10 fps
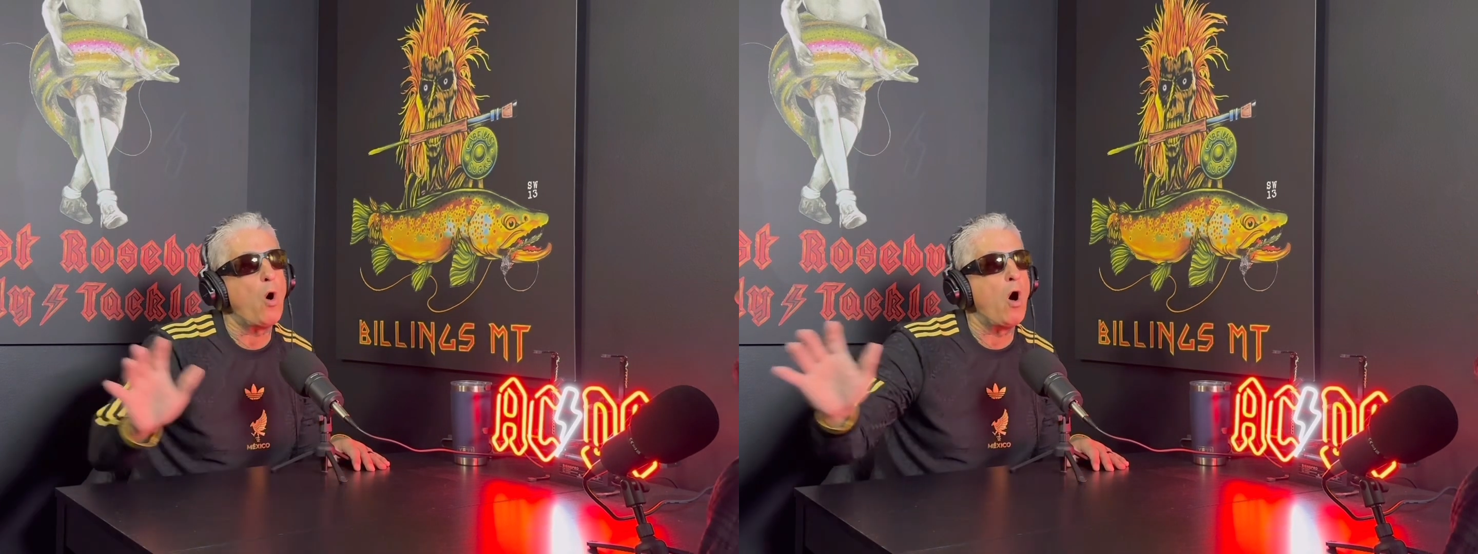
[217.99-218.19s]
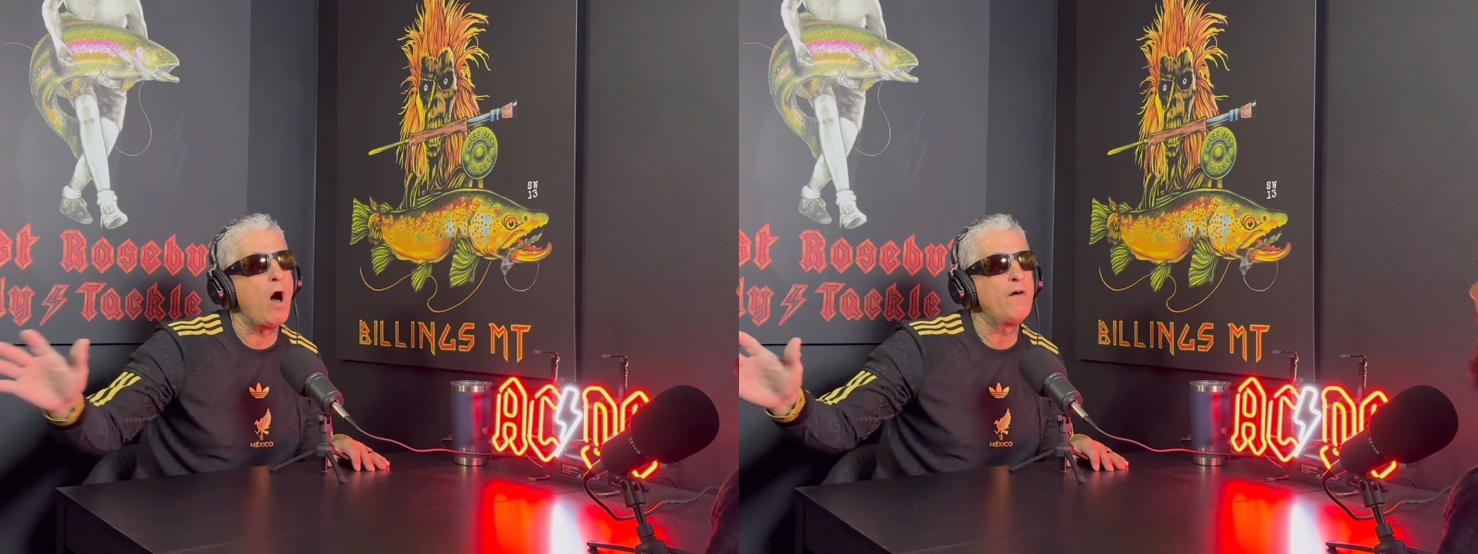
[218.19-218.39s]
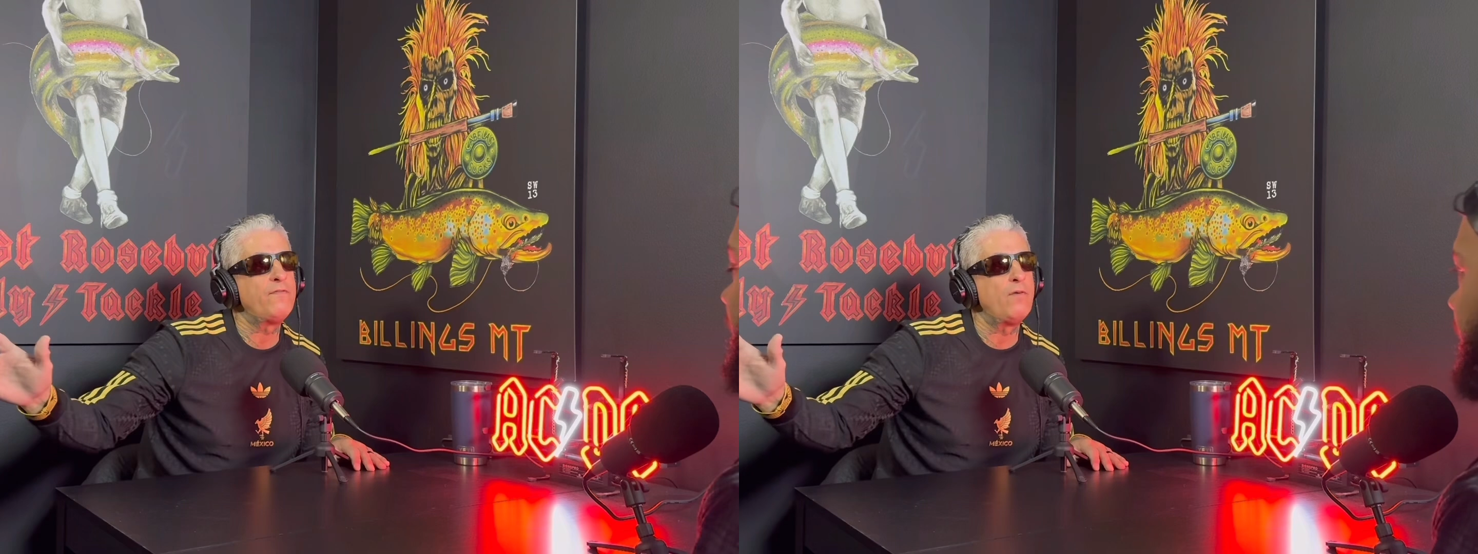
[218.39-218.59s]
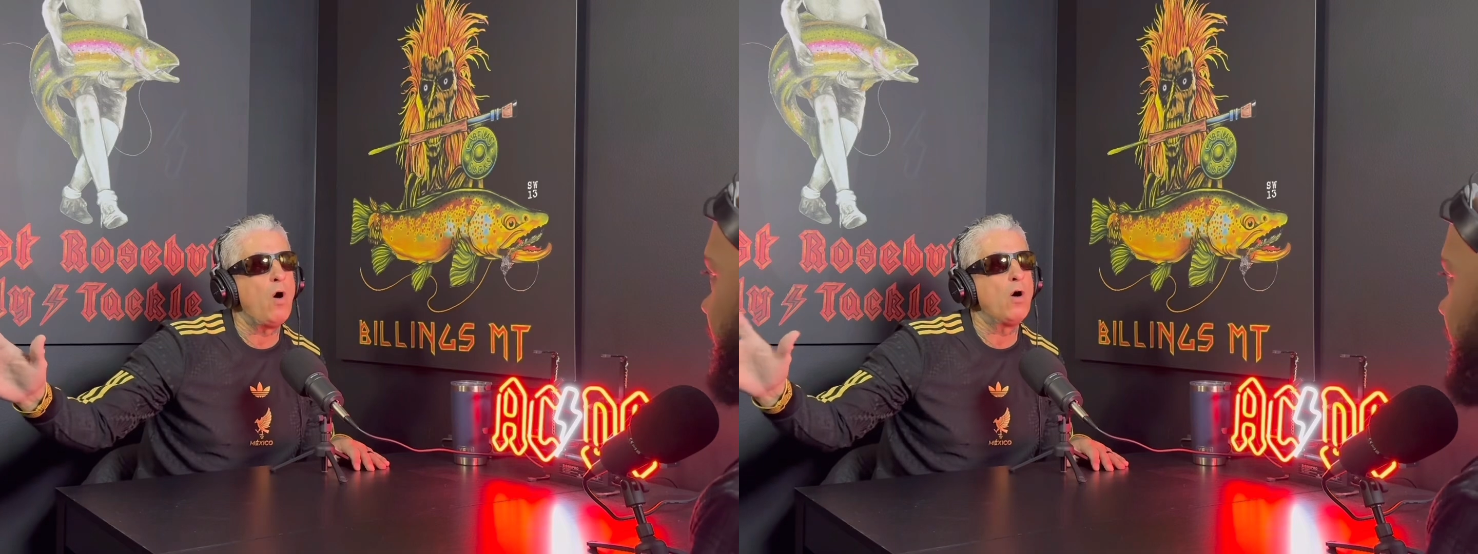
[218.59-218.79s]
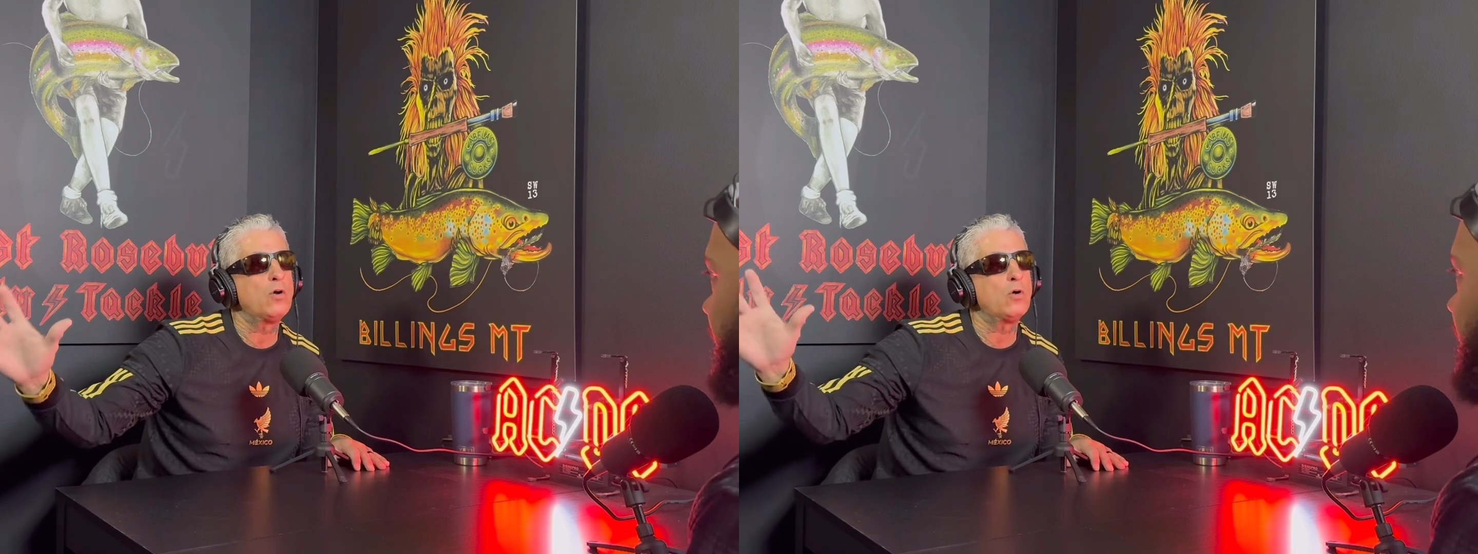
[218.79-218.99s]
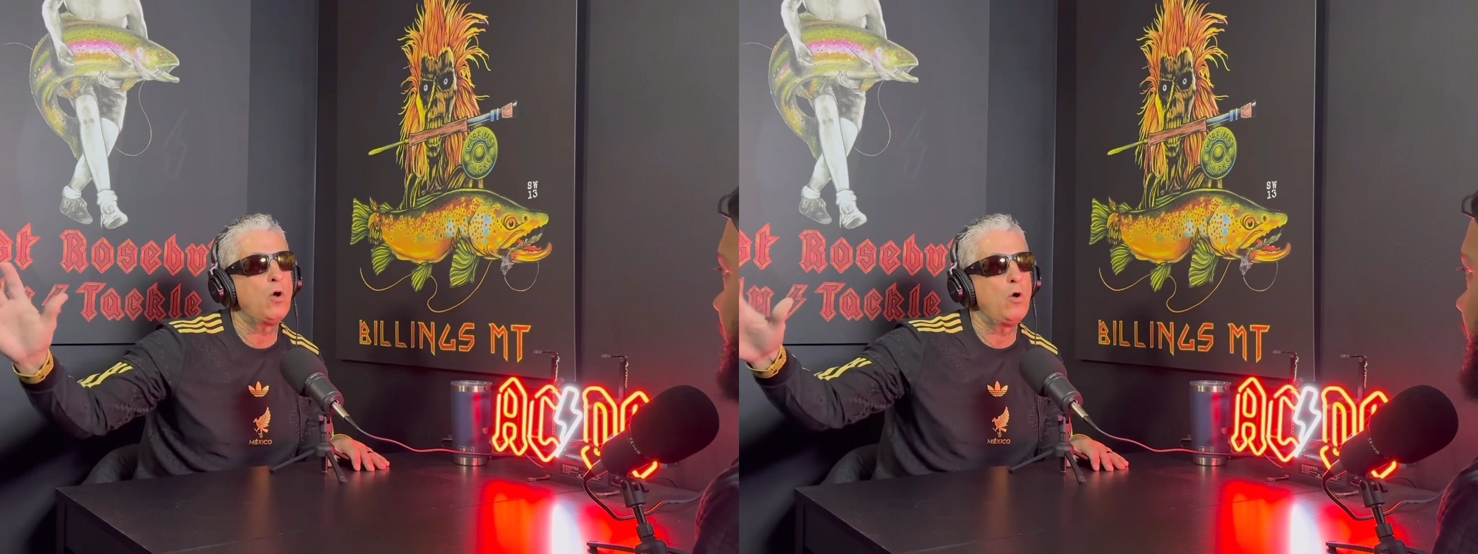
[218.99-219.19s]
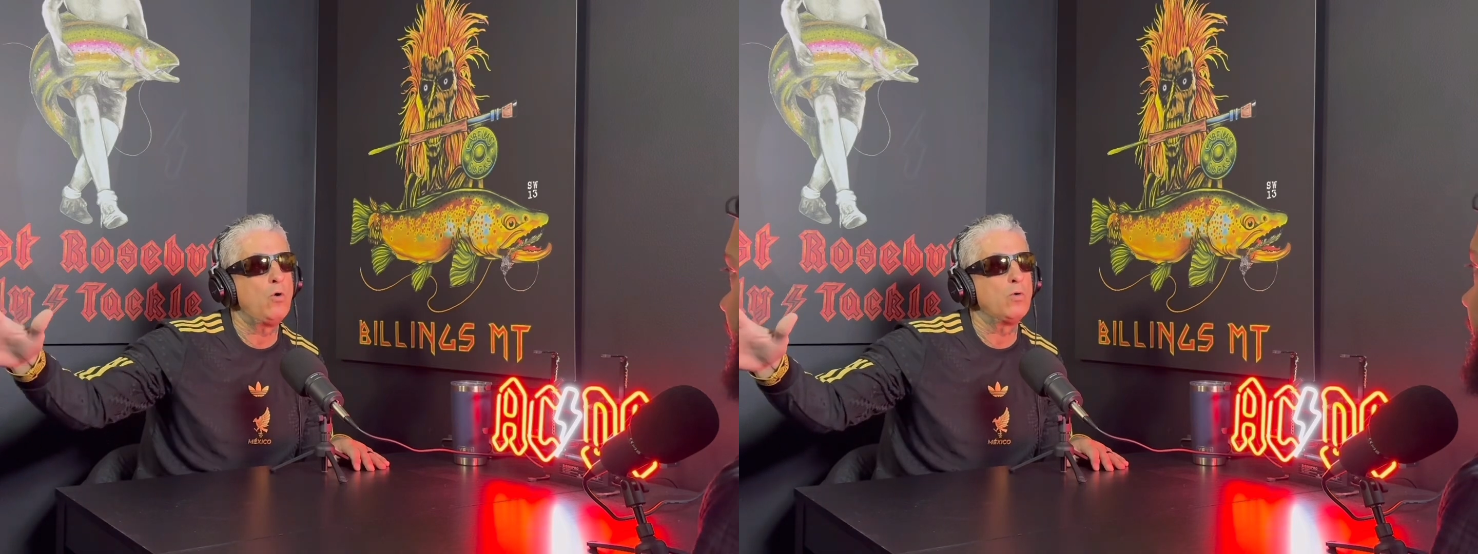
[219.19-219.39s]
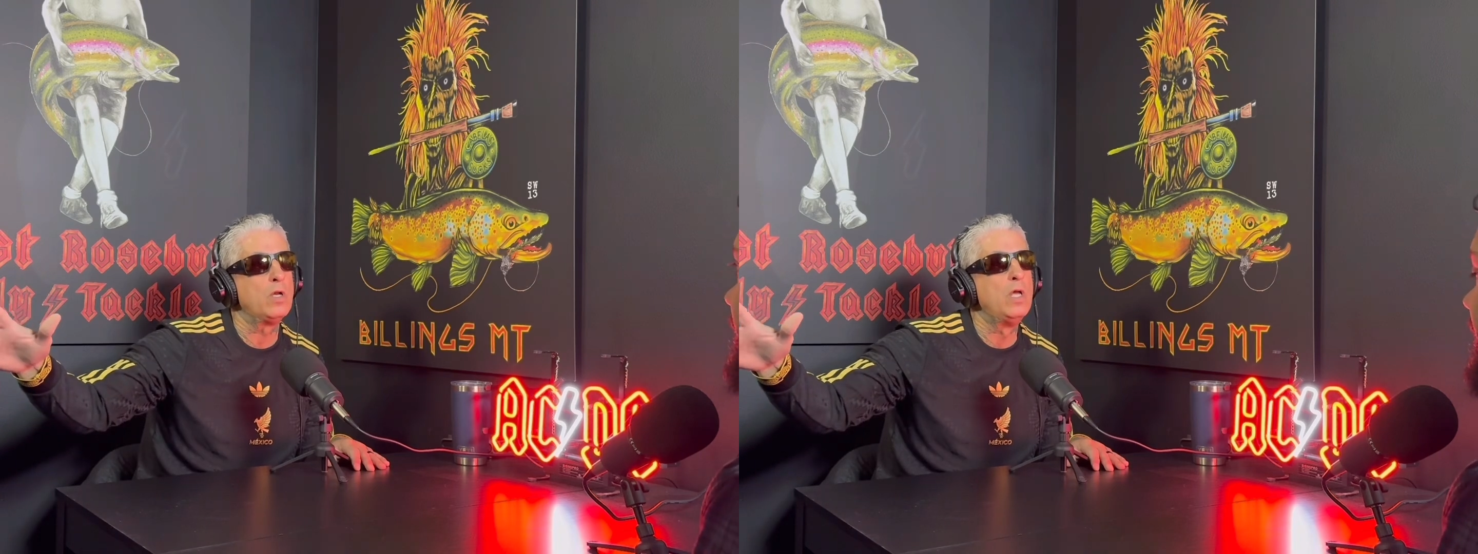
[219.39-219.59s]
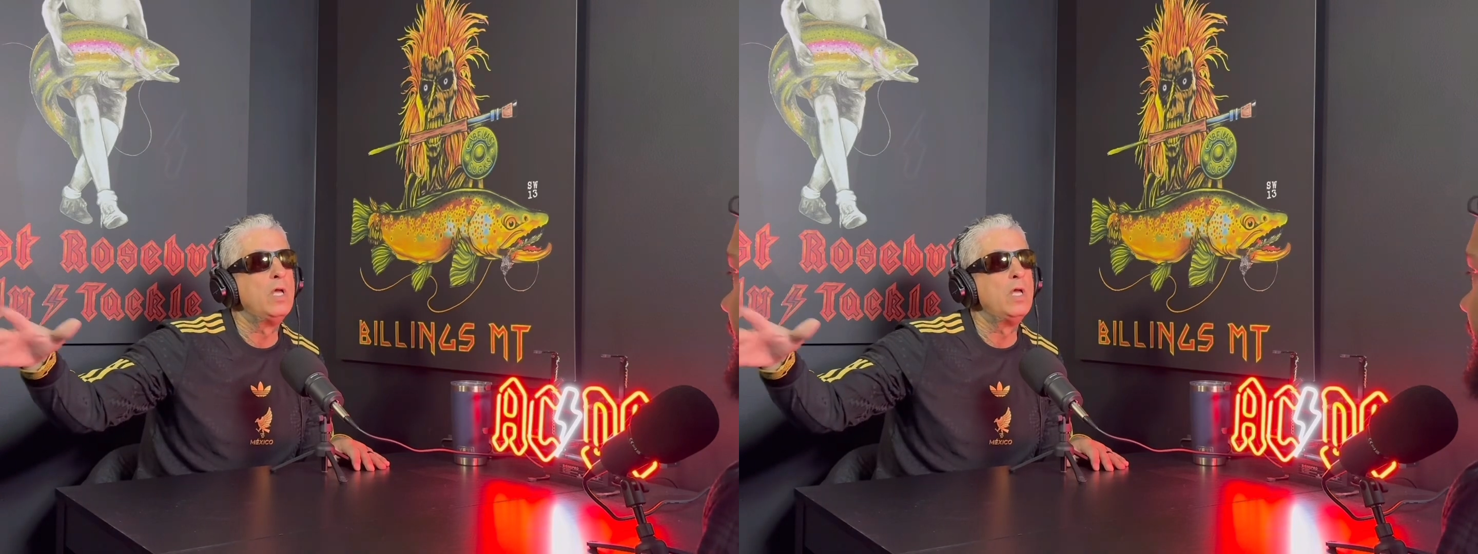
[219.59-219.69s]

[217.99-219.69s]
off on her own